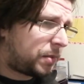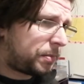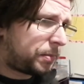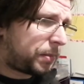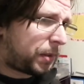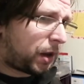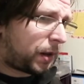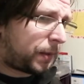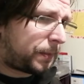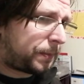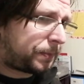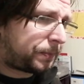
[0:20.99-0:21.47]

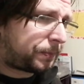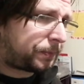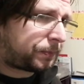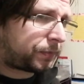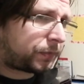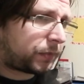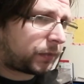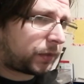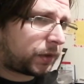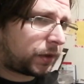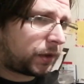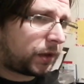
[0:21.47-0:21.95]
But
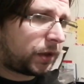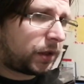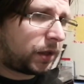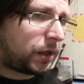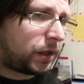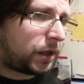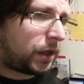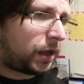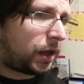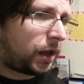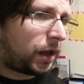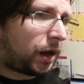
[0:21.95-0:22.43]

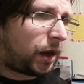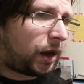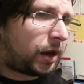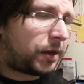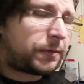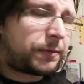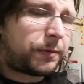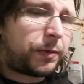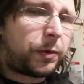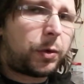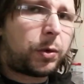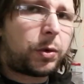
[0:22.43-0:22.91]
I
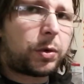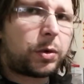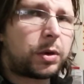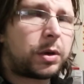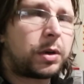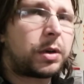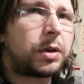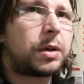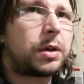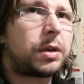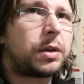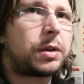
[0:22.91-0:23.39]
thought,
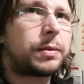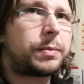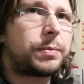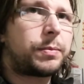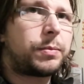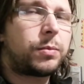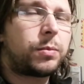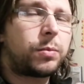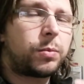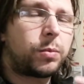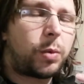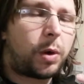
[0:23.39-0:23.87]

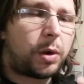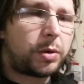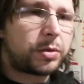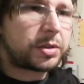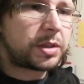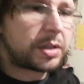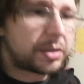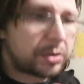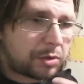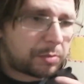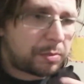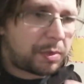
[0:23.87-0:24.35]

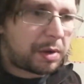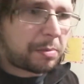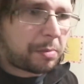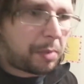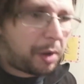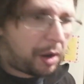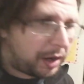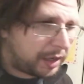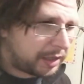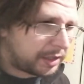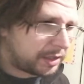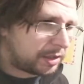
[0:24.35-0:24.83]
whilst it's on my
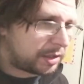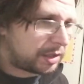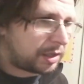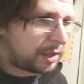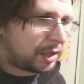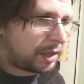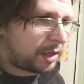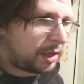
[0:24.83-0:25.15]
mind,